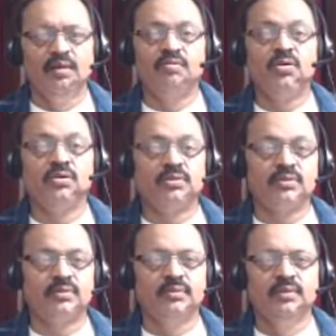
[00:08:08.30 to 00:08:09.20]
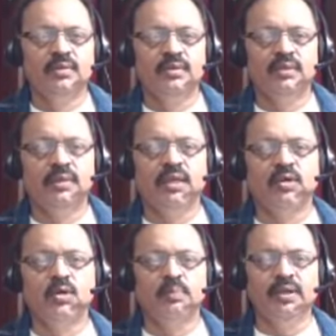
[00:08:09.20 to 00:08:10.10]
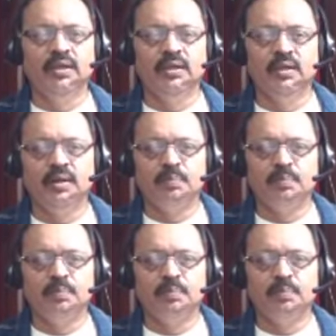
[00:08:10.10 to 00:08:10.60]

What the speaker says: Of course, there could be